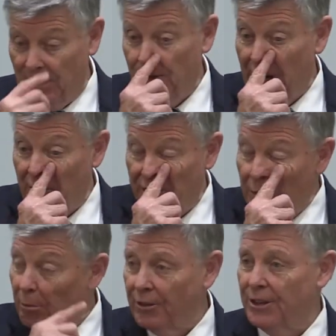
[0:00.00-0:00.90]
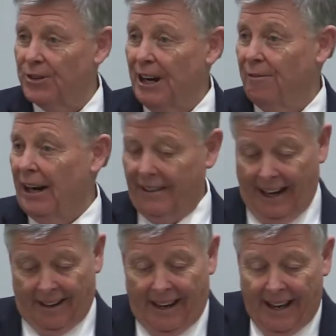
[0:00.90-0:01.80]
You have tempers and stuff like
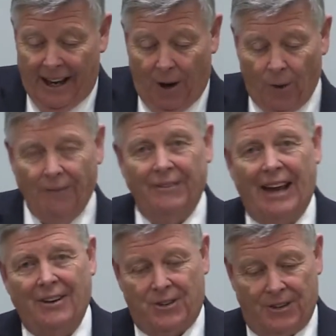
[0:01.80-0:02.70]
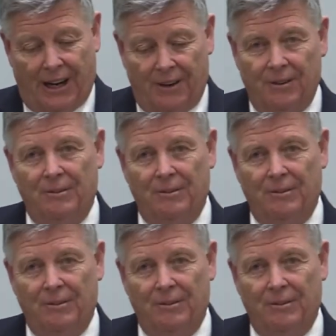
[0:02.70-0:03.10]
that. Well, that's, uh,